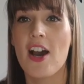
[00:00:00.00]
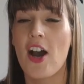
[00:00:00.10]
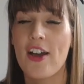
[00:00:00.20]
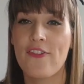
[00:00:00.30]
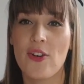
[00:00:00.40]

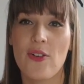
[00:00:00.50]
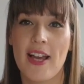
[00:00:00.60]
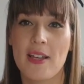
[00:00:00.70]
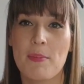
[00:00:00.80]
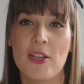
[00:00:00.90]
I feel
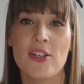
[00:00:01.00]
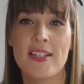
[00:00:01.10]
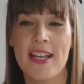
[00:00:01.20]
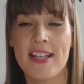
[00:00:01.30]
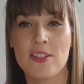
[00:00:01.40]
like because
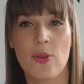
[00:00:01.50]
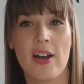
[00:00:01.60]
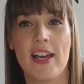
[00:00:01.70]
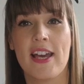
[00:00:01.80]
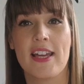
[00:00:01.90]
it is
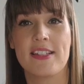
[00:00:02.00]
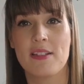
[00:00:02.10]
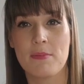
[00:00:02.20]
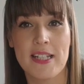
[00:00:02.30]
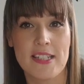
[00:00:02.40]
quite a
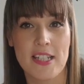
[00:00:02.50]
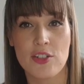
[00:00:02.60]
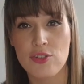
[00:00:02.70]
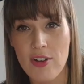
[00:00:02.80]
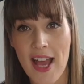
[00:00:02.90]
simplistic
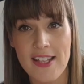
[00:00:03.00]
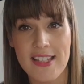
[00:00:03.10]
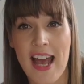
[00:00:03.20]
dress